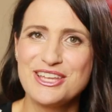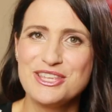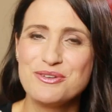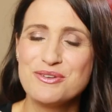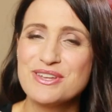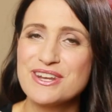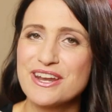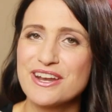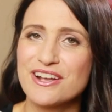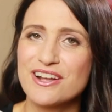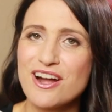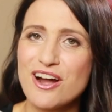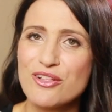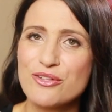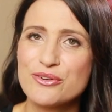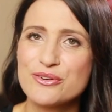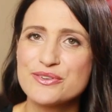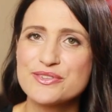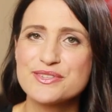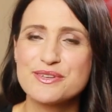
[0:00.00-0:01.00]
You can edit
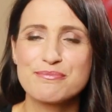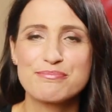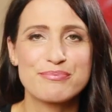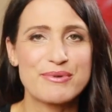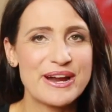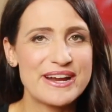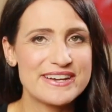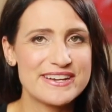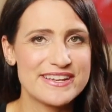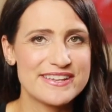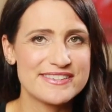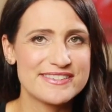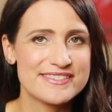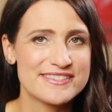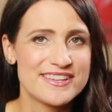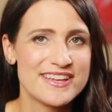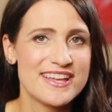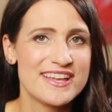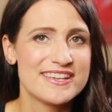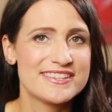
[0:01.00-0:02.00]
colors, brightness,